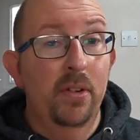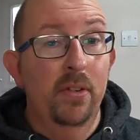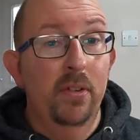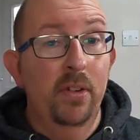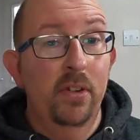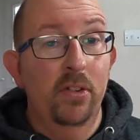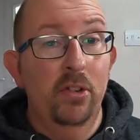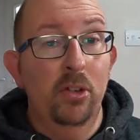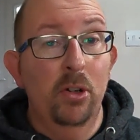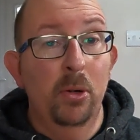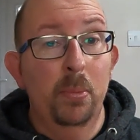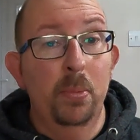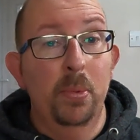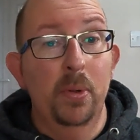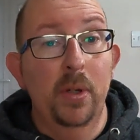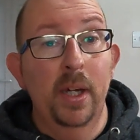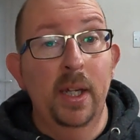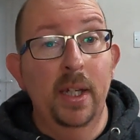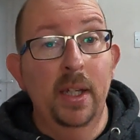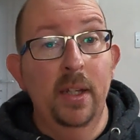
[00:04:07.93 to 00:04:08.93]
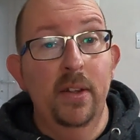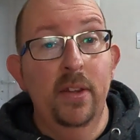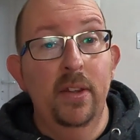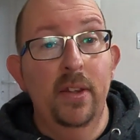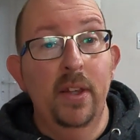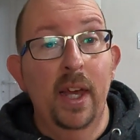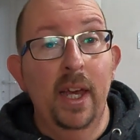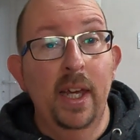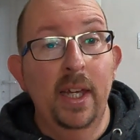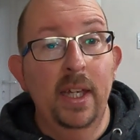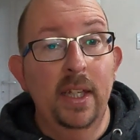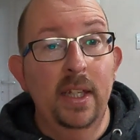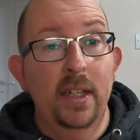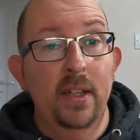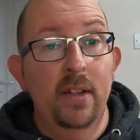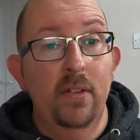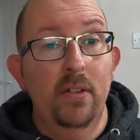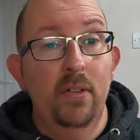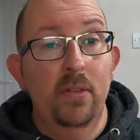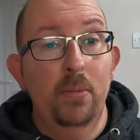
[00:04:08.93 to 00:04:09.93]
this company,
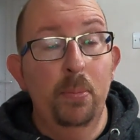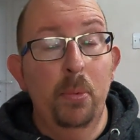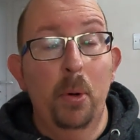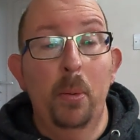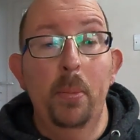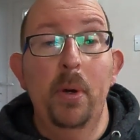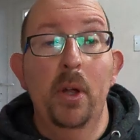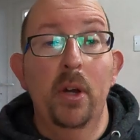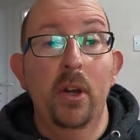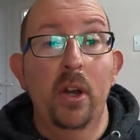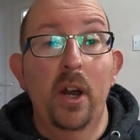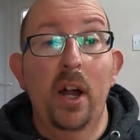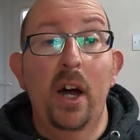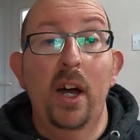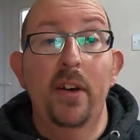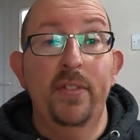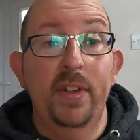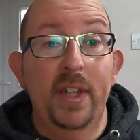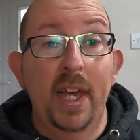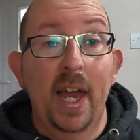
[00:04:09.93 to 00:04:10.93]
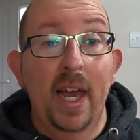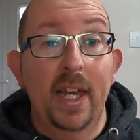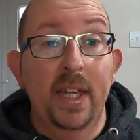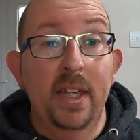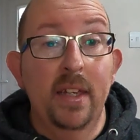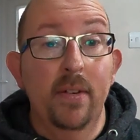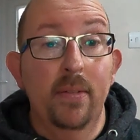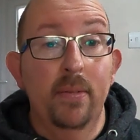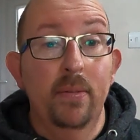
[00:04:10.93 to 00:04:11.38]
they put me on an IVA,